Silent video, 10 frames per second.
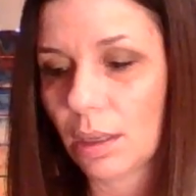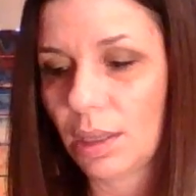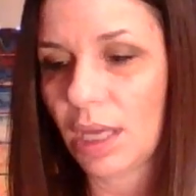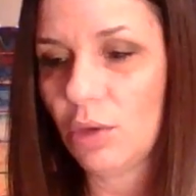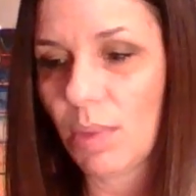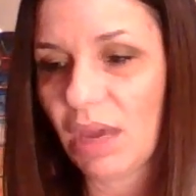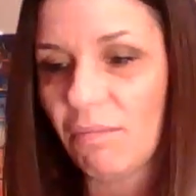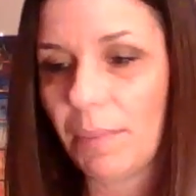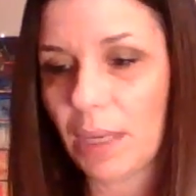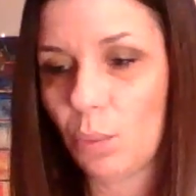that you may
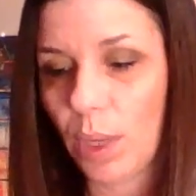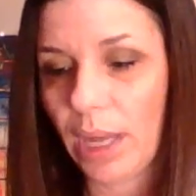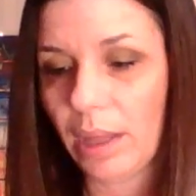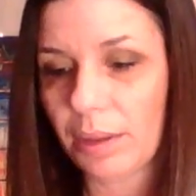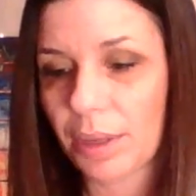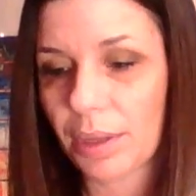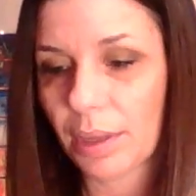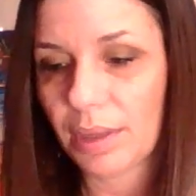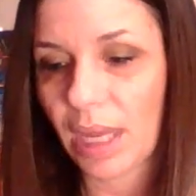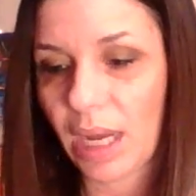have been with
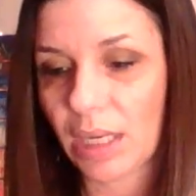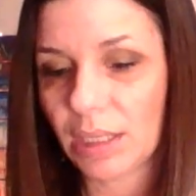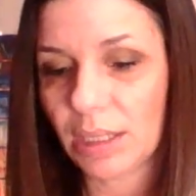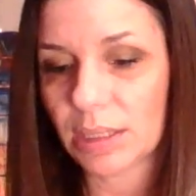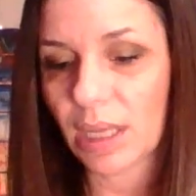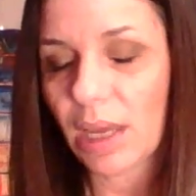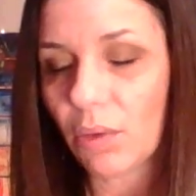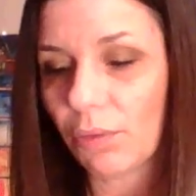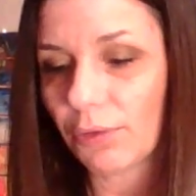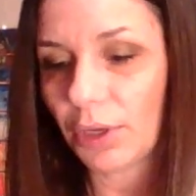that ended the
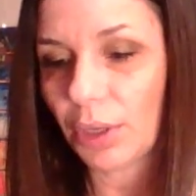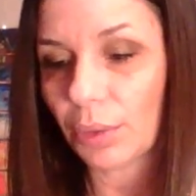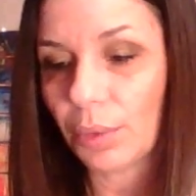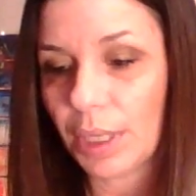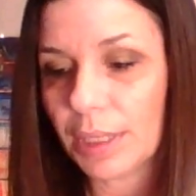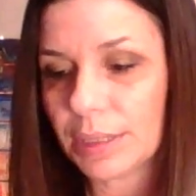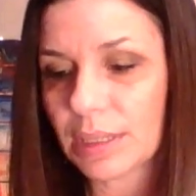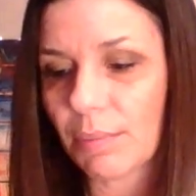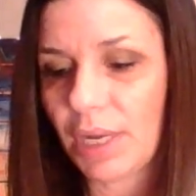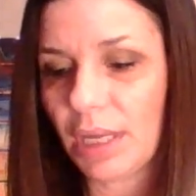cycle for you is
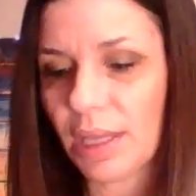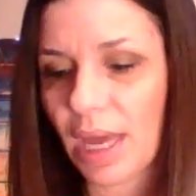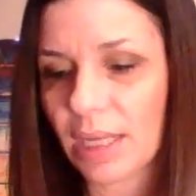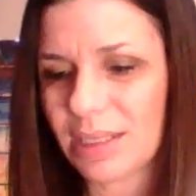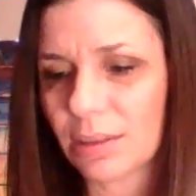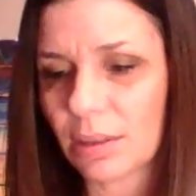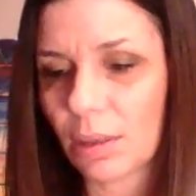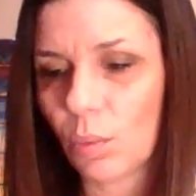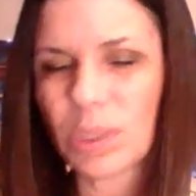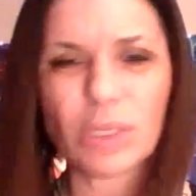somebody that
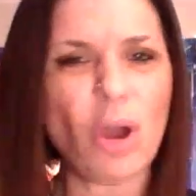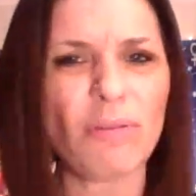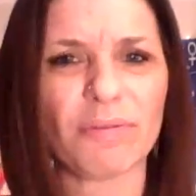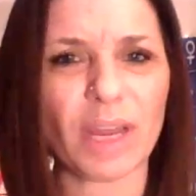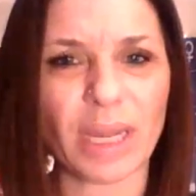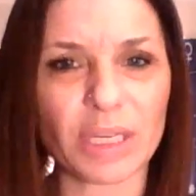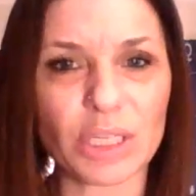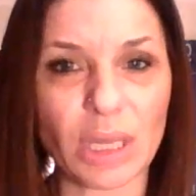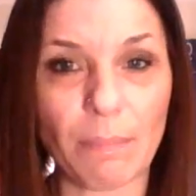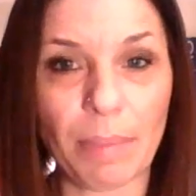was not
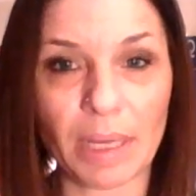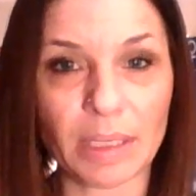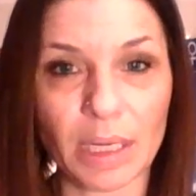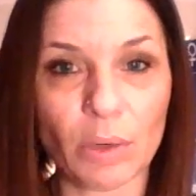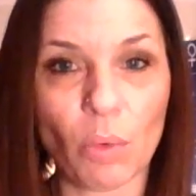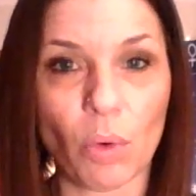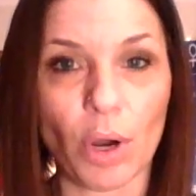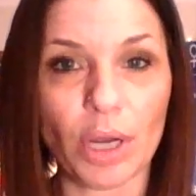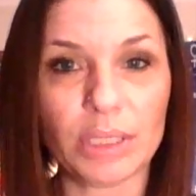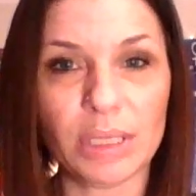financially abundant,
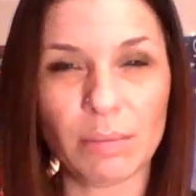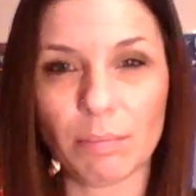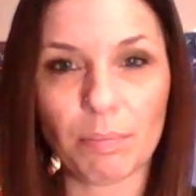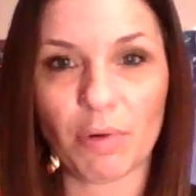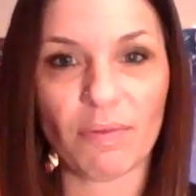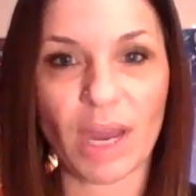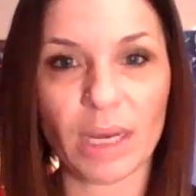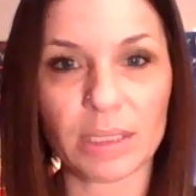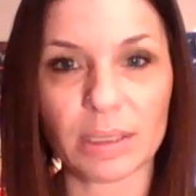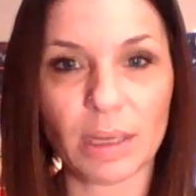or didn't
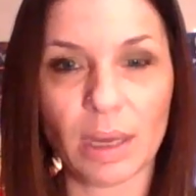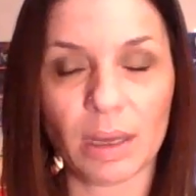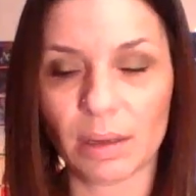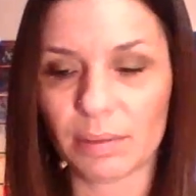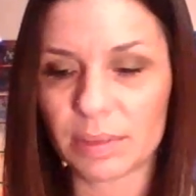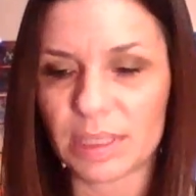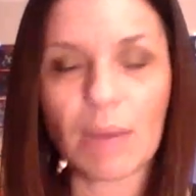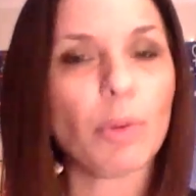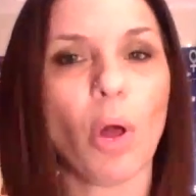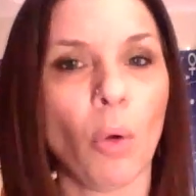provide a
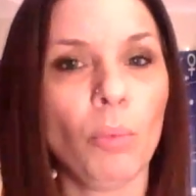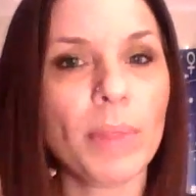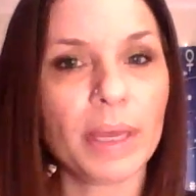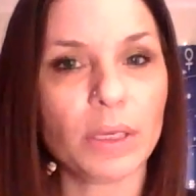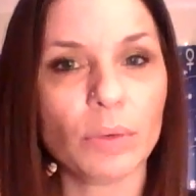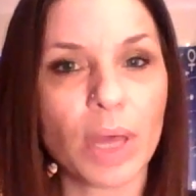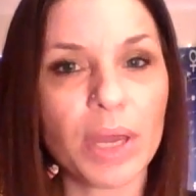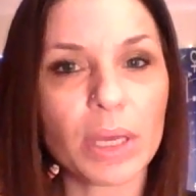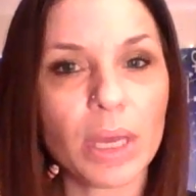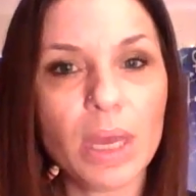stable home like you
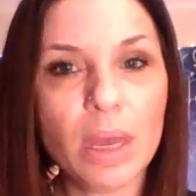like.